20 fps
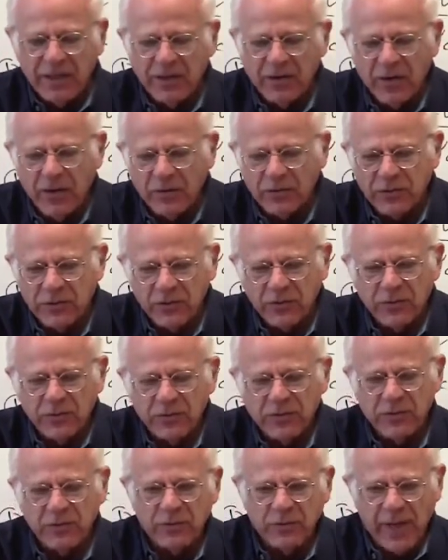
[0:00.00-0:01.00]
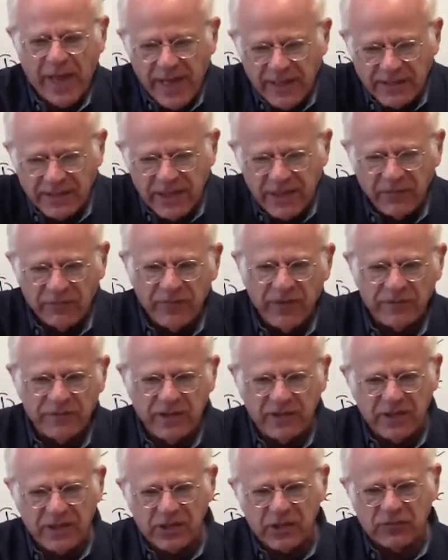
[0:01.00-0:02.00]
you know, to, to eighteen
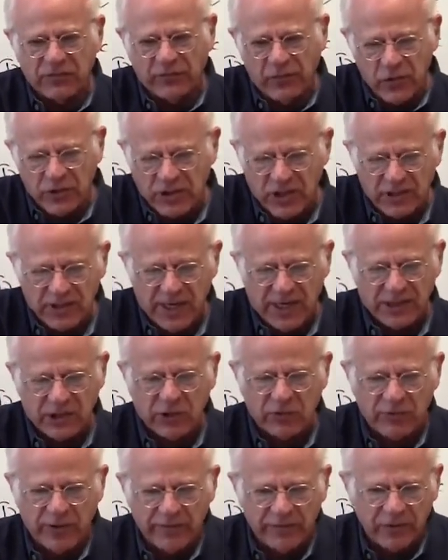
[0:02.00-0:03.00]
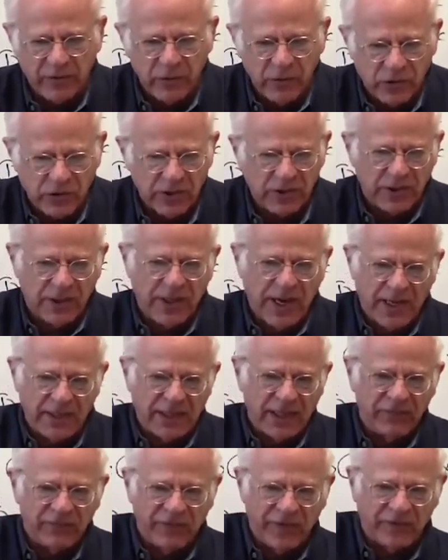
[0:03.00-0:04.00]
fifty, this first Industrial Revolution, then
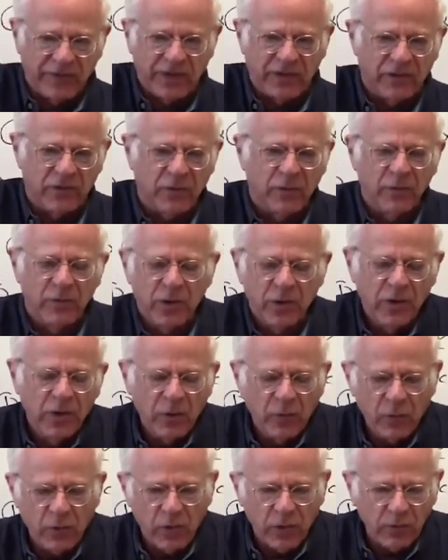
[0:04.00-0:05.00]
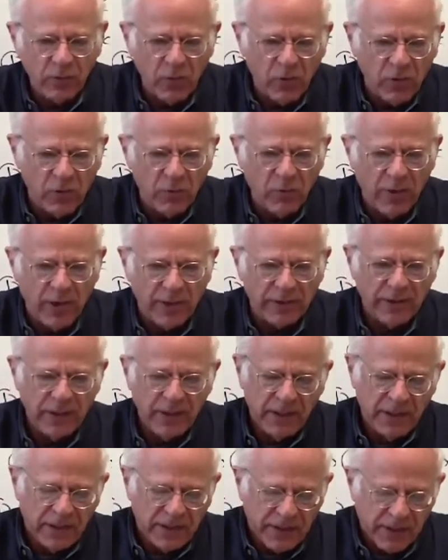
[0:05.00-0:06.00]
eighteen fifty to World War One,